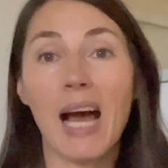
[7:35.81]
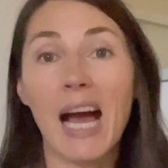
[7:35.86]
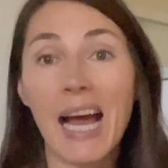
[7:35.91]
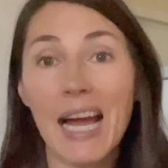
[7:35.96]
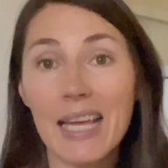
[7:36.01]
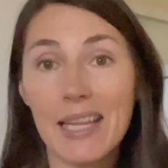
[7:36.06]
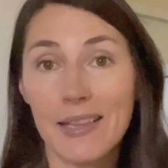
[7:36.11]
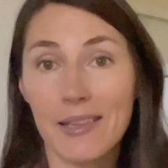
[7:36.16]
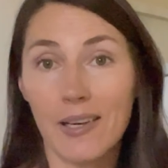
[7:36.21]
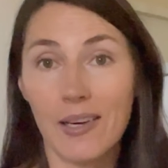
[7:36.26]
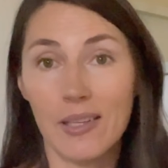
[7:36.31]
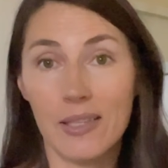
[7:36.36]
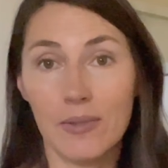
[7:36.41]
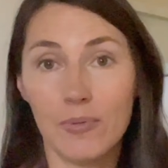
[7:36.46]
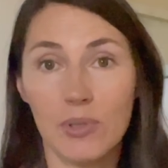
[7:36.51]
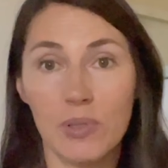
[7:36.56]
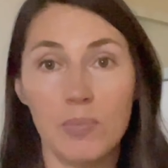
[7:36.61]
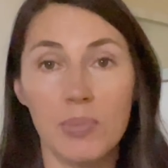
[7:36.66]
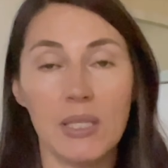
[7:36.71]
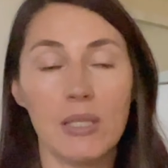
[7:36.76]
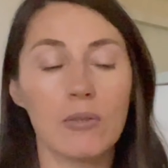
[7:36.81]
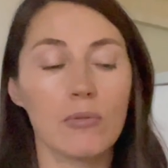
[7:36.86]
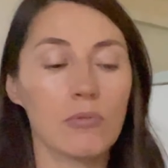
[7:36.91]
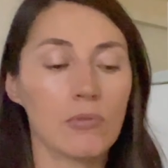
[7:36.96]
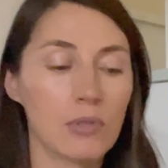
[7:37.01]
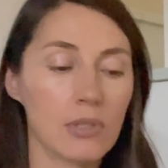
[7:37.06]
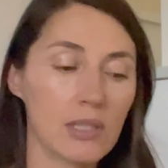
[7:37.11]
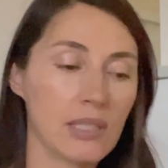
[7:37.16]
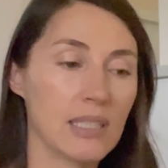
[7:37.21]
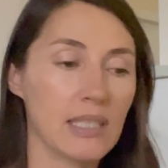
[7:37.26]
I thought it would be
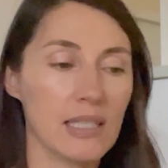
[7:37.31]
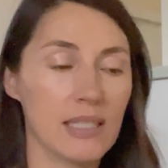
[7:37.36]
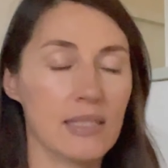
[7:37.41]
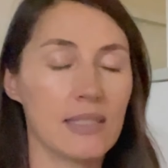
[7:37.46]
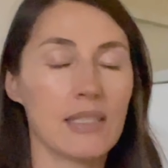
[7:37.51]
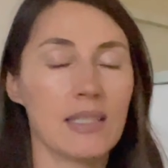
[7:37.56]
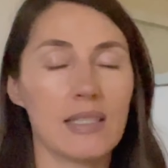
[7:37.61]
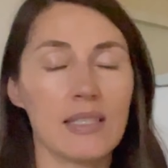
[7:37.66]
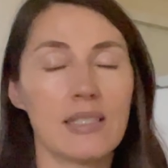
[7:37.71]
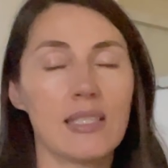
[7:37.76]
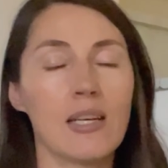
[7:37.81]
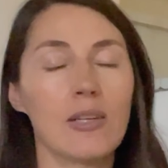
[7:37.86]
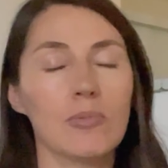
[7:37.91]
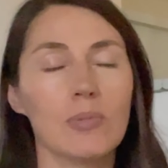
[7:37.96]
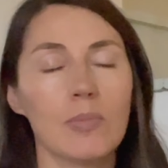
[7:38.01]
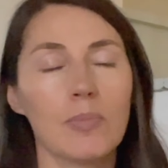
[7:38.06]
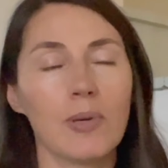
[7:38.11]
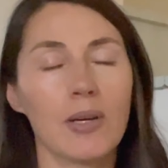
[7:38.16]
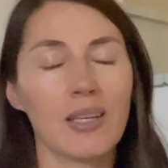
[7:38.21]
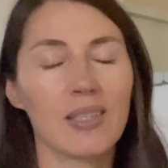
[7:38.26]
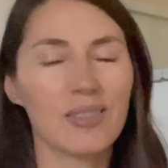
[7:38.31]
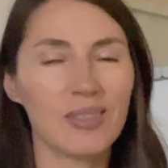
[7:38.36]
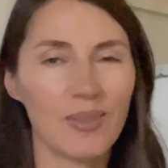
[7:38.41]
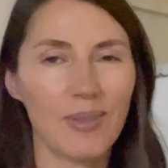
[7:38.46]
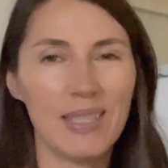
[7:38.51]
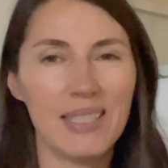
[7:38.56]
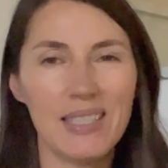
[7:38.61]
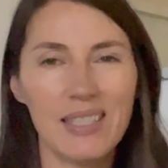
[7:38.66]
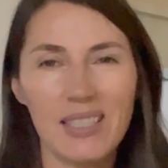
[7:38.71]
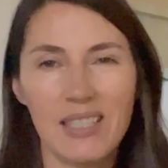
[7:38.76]
really easy to tell them apart, so
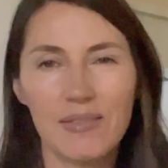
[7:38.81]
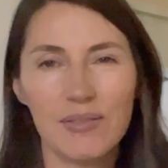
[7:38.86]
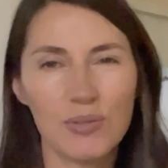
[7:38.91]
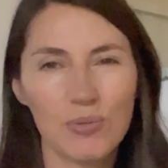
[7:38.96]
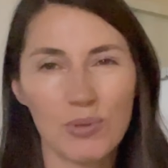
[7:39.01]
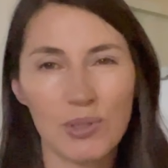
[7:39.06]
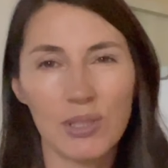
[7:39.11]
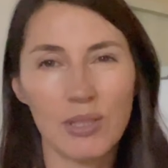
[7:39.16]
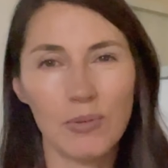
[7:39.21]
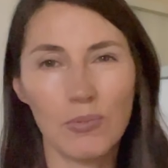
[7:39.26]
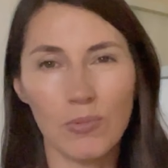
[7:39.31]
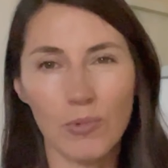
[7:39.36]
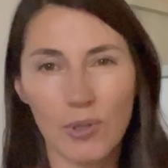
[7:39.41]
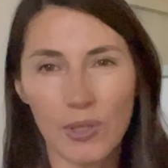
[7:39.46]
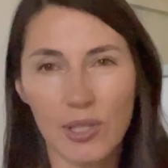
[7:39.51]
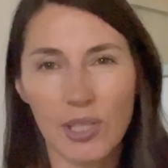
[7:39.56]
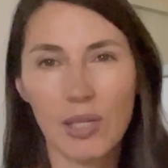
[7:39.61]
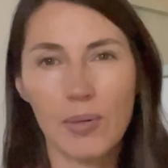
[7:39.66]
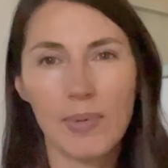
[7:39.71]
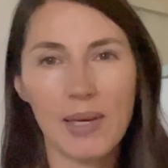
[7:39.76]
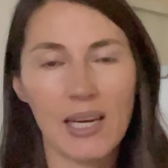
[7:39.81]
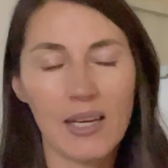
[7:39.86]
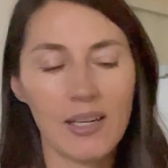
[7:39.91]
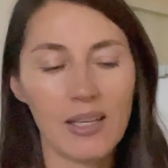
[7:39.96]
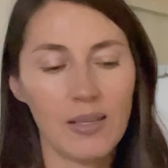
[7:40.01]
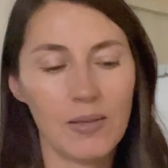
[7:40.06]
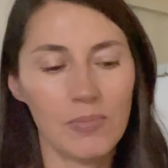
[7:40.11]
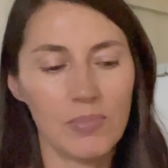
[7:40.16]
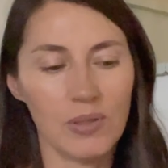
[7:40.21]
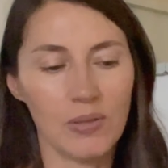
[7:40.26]
I didn't even really worry about
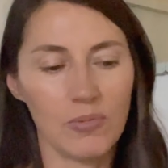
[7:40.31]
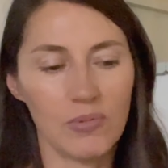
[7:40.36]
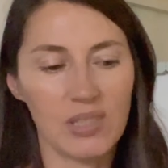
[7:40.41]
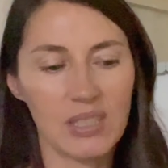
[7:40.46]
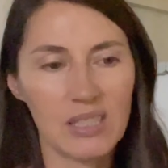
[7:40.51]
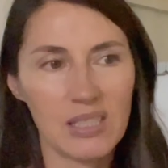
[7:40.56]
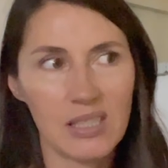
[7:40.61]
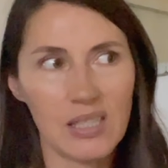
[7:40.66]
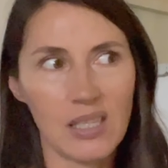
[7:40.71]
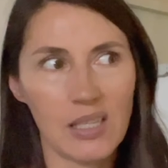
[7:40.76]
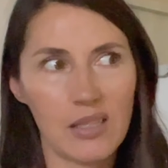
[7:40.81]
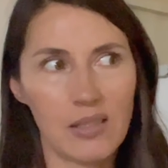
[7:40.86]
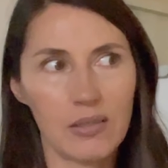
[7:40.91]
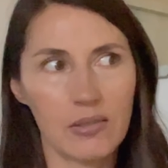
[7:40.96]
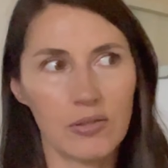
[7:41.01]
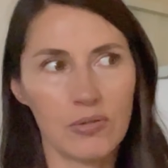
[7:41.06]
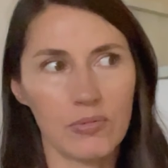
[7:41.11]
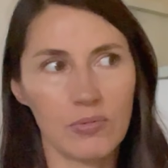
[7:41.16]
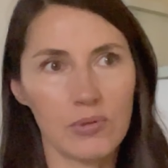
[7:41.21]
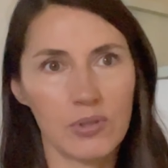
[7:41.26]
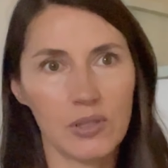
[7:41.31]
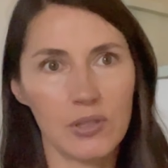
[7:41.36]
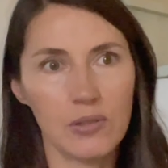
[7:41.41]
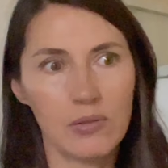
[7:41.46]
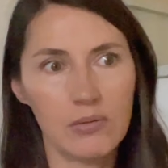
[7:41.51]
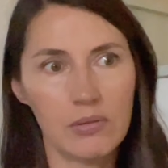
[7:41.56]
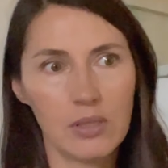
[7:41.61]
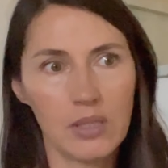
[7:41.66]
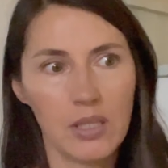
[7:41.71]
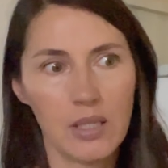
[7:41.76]
it. But once they all
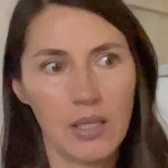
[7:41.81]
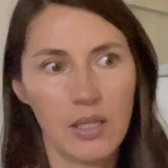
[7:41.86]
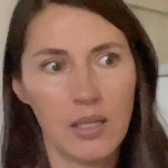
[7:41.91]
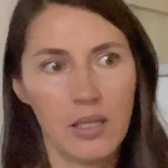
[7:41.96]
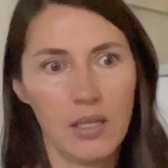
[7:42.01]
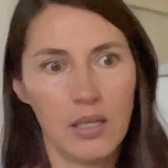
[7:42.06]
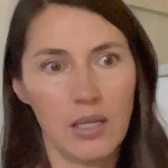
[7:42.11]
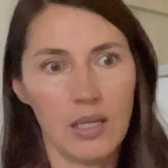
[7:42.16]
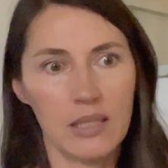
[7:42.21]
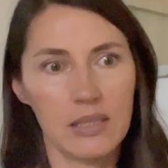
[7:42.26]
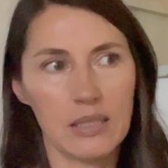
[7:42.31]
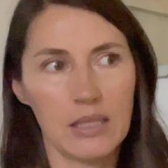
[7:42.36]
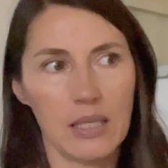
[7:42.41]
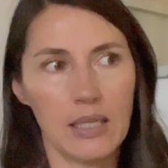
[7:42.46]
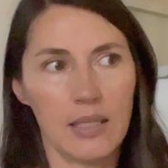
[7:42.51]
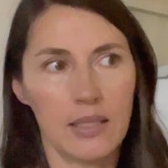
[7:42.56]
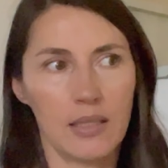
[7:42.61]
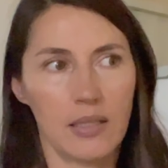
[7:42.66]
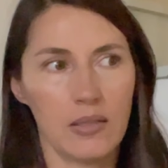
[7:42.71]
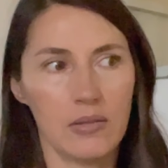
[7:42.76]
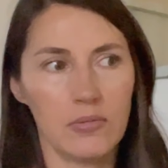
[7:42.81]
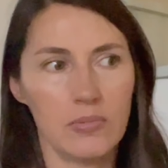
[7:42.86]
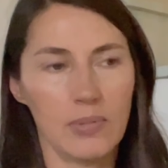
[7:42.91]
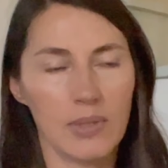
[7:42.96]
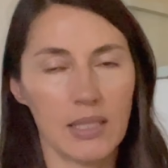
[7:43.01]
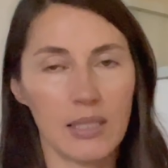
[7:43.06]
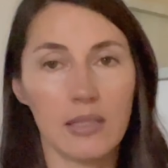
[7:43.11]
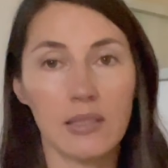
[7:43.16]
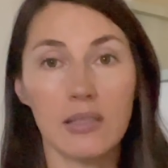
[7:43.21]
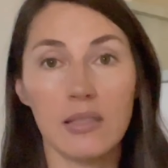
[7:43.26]
grew, I was like, oh
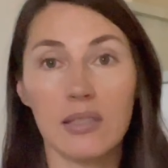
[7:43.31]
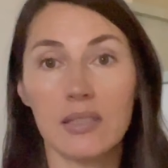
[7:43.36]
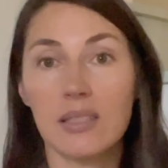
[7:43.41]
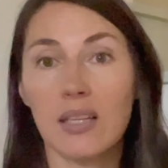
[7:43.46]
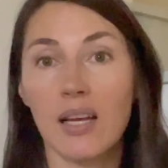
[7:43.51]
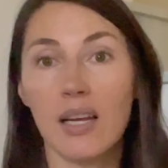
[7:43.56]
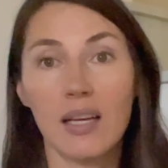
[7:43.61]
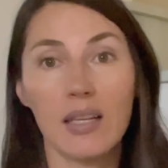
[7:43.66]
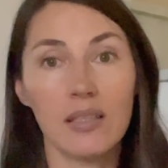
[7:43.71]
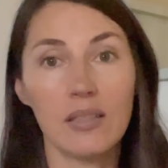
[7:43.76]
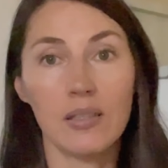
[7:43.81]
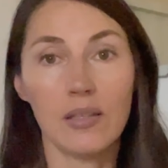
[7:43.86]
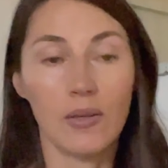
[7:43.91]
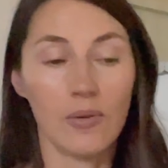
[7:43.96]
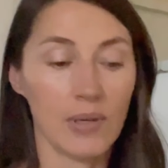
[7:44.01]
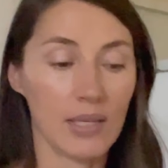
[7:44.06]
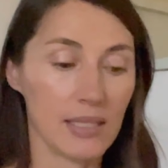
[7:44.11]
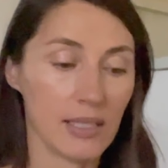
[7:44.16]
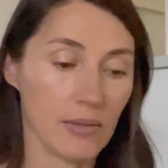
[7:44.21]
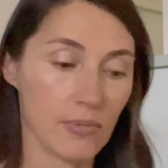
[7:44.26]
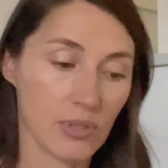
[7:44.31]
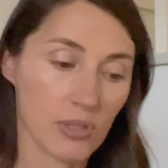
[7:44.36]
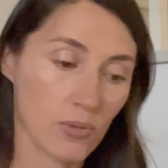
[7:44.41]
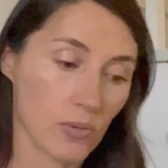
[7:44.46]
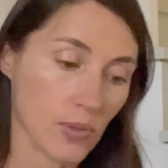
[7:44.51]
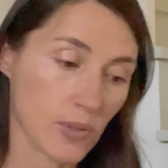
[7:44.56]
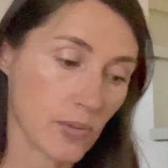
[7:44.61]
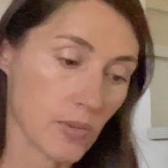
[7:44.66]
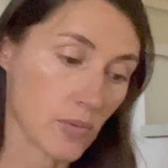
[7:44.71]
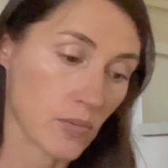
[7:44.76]
my goodness, I had no idea which
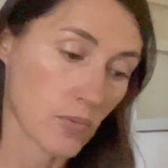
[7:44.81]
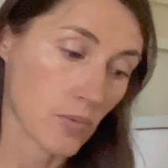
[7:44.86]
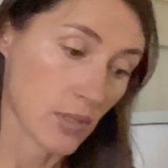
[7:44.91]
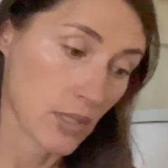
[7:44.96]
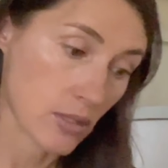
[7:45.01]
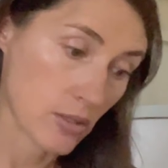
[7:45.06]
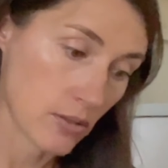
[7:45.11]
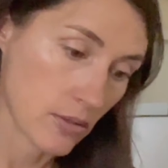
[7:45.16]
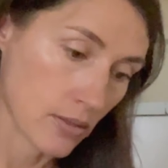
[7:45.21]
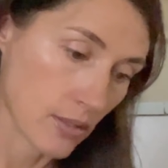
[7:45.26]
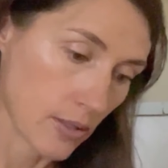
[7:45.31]
ones was which.